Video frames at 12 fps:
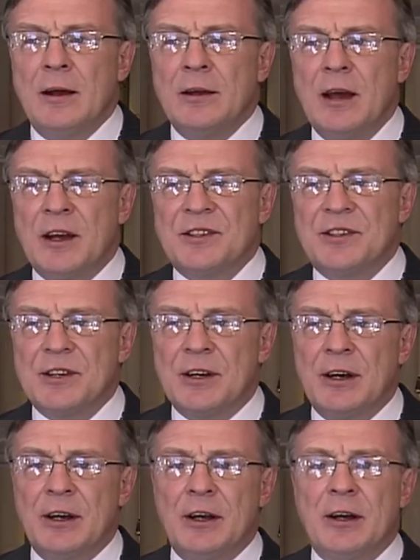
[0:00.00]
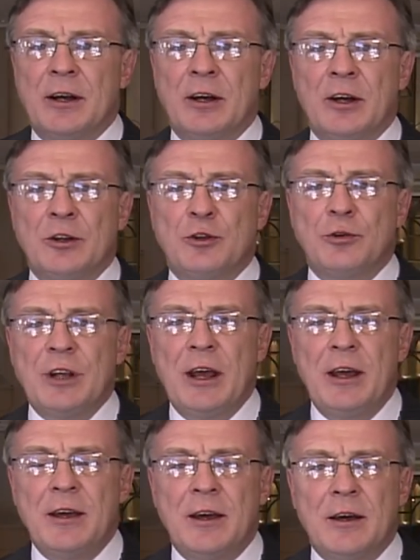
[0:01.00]
Yes, uh,
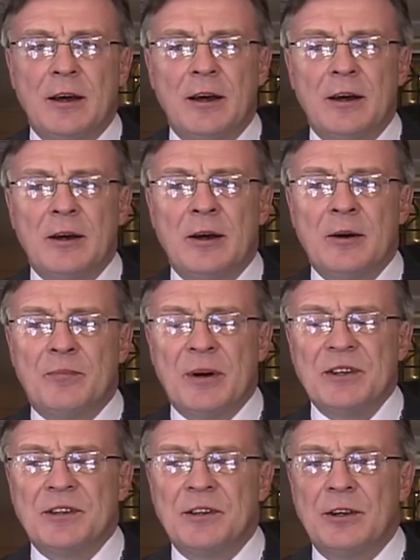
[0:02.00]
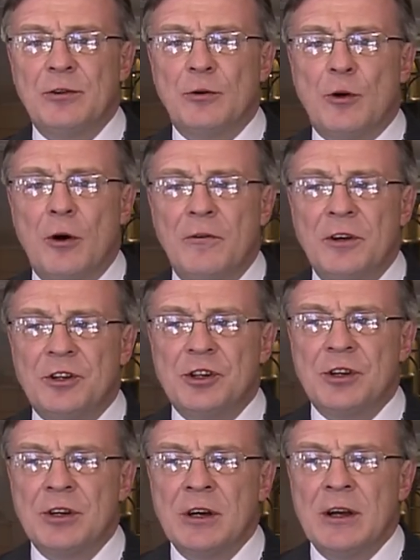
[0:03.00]
today uh, President
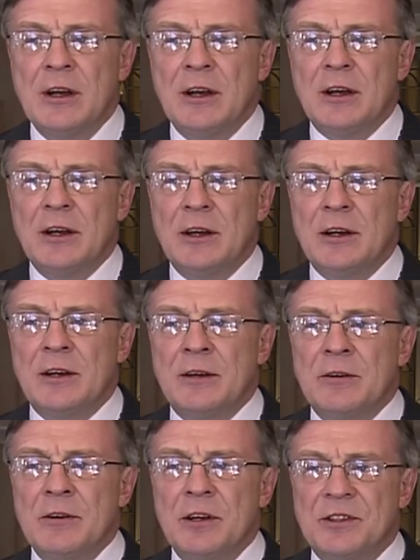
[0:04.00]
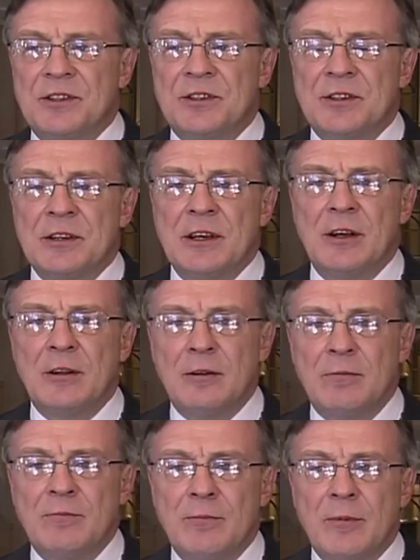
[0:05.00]
Yanukovych uh, is
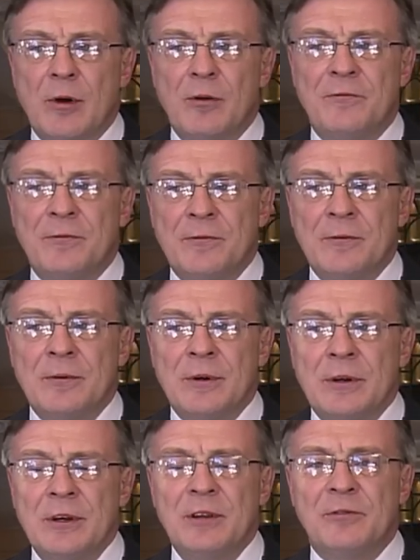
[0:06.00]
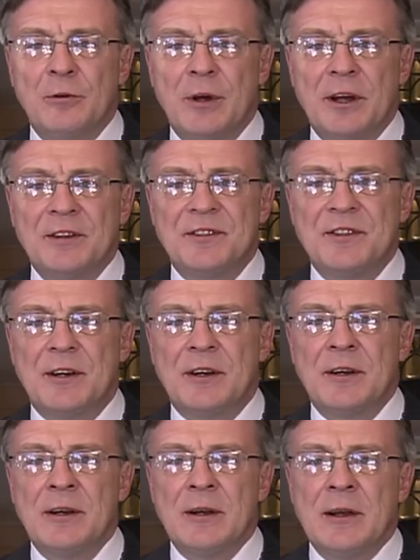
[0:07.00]
ill of
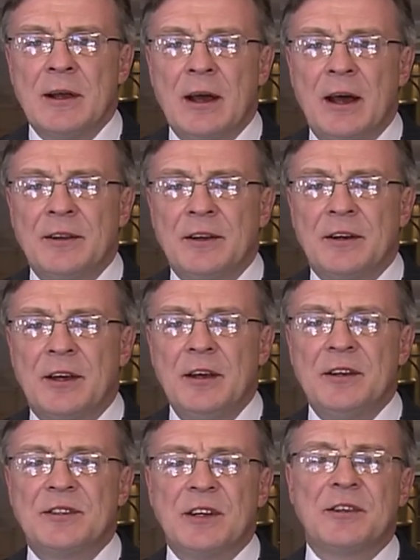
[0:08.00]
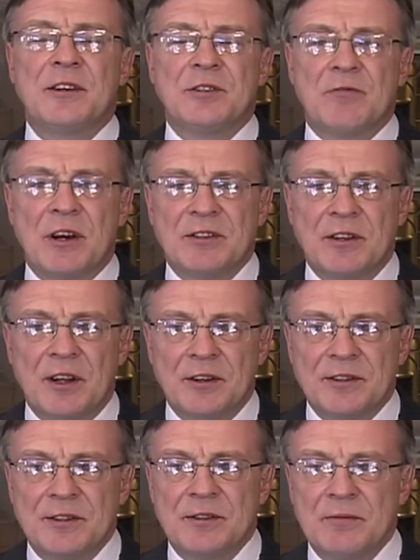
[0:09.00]
influenza and he is at his
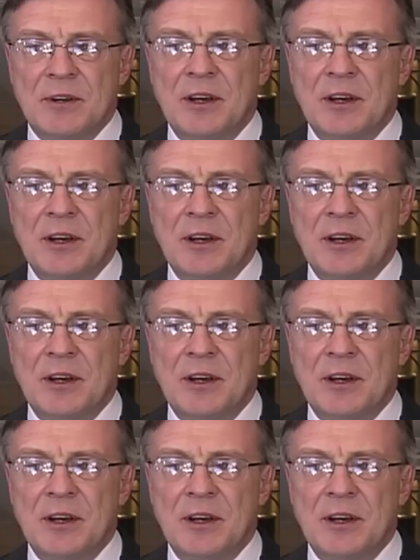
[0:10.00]
residence.